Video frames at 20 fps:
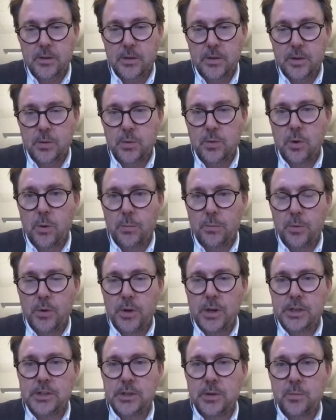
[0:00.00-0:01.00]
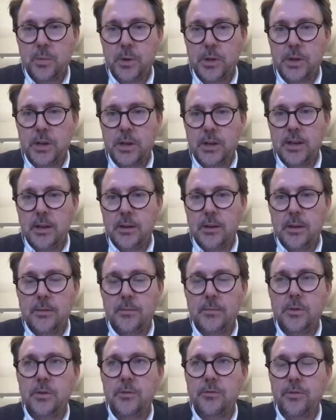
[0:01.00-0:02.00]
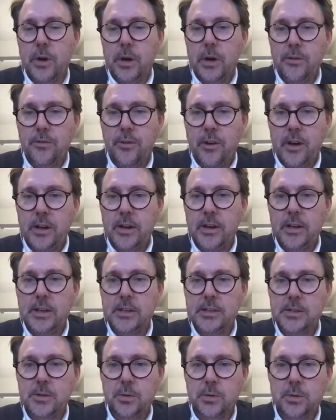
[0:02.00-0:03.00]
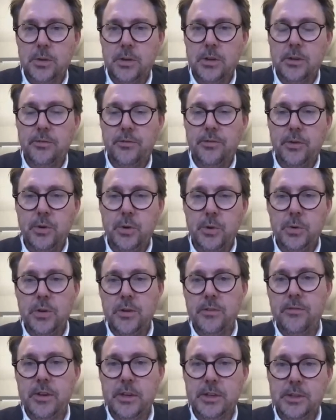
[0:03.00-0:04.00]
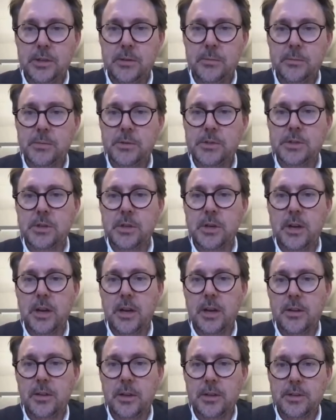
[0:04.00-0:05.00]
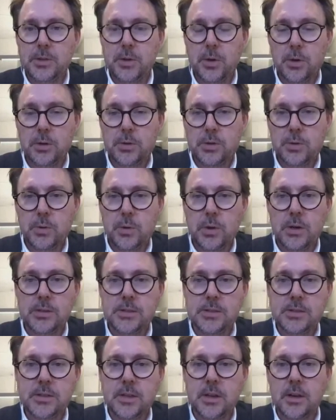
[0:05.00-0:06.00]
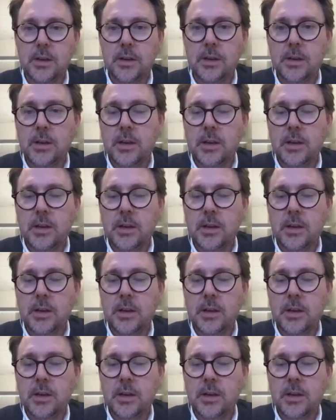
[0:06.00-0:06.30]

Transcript: you know, cooperation with verifying his story through the victims that talked to us